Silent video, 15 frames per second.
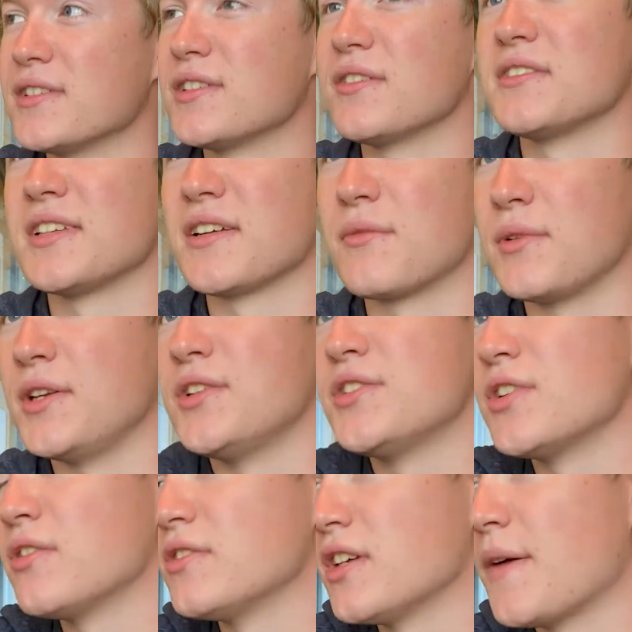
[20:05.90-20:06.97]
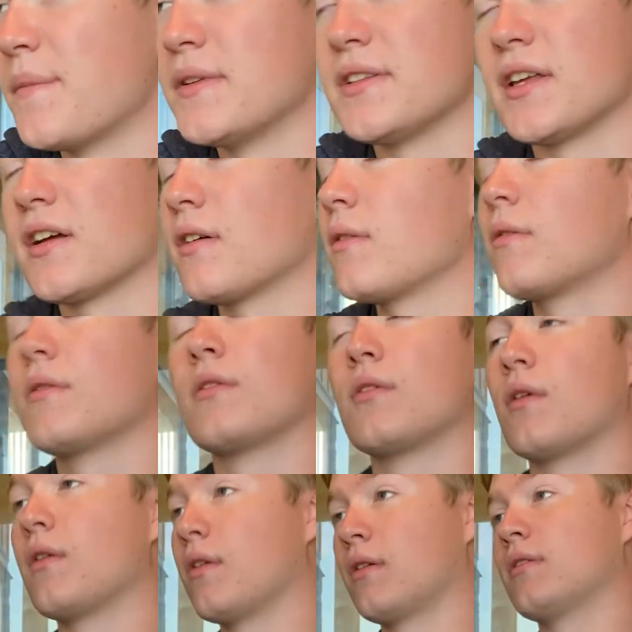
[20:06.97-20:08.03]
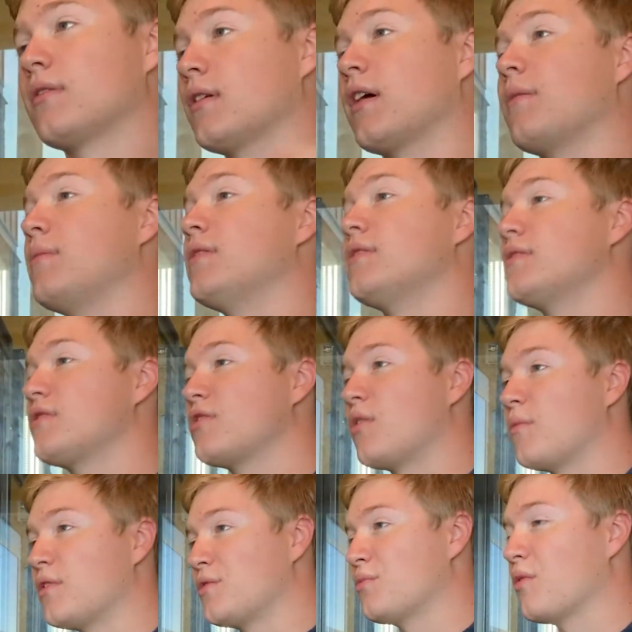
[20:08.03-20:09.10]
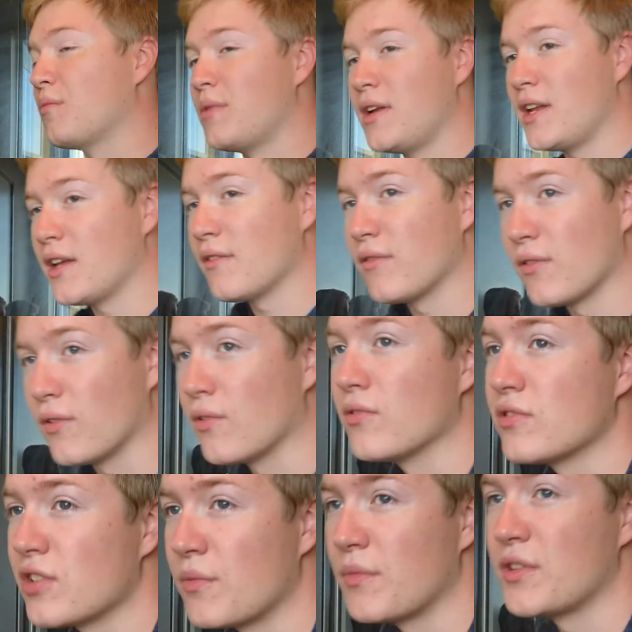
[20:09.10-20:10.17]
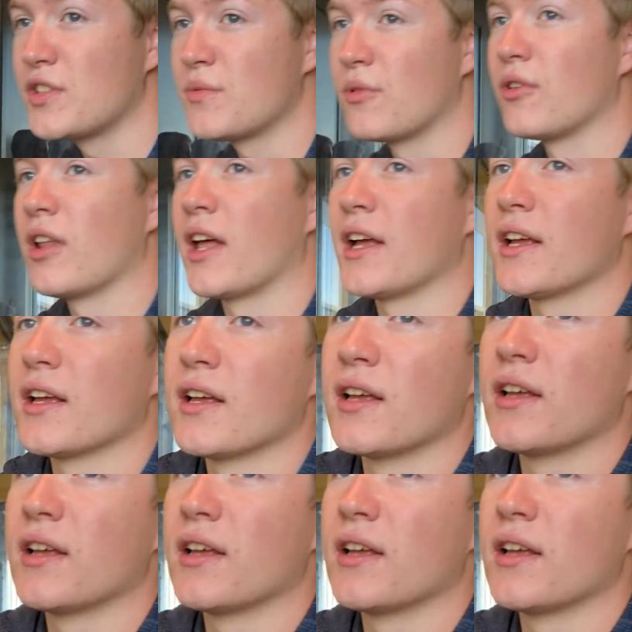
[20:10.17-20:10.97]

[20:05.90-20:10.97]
so it's like when he shows up, it's like, I mean, so much more meaningful, so much more like